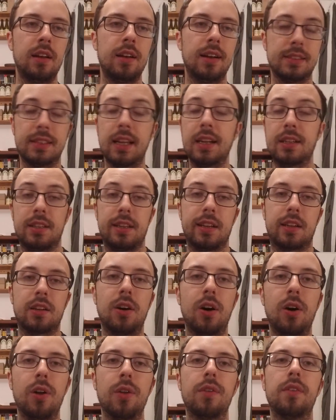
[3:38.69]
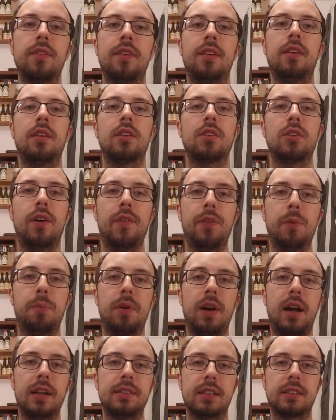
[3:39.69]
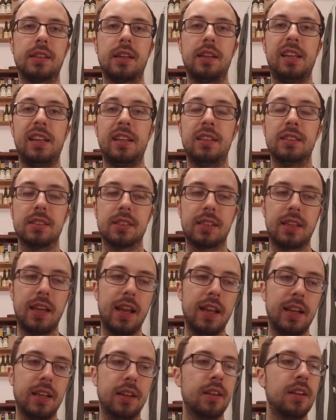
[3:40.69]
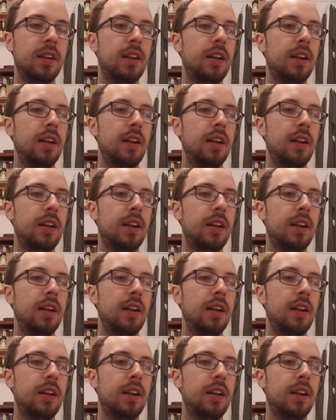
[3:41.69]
essentially a cult called the Project at Eden's Gate.